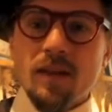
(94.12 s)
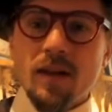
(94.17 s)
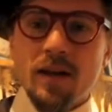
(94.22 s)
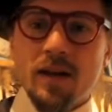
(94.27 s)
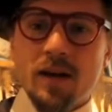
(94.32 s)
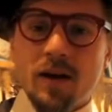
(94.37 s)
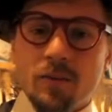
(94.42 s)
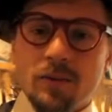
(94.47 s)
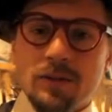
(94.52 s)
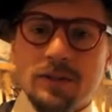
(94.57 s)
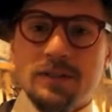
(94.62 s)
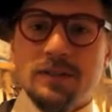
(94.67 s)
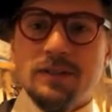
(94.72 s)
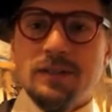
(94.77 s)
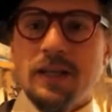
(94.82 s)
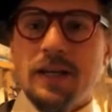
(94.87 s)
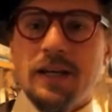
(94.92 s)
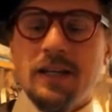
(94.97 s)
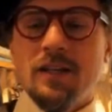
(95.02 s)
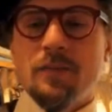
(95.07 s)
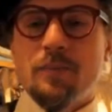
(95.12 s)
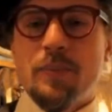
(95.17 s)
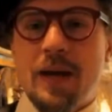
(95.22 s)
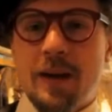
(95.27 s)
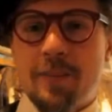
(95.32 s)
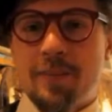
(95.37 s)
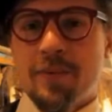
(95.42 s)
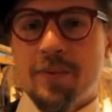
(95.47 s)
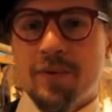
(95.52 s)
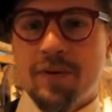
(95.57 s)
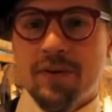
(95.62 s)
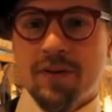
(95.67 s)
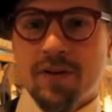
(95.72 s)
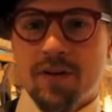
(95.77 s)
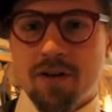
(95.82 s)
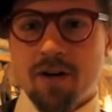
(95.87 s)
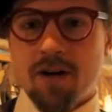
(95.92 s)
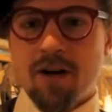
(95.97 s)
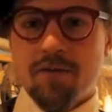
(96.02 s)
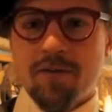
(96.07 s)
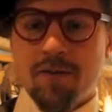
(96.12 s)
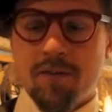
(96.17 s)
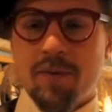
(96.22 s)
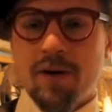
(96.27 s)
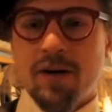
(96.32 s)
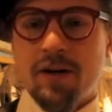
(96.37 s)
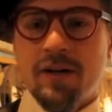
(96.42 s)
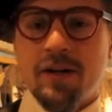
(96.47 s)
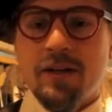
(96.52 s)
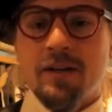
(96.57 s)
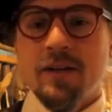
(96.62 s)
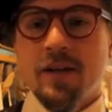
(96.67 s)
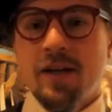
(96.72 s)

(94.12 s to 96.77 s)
and I would stain the paper in the coffee bucket,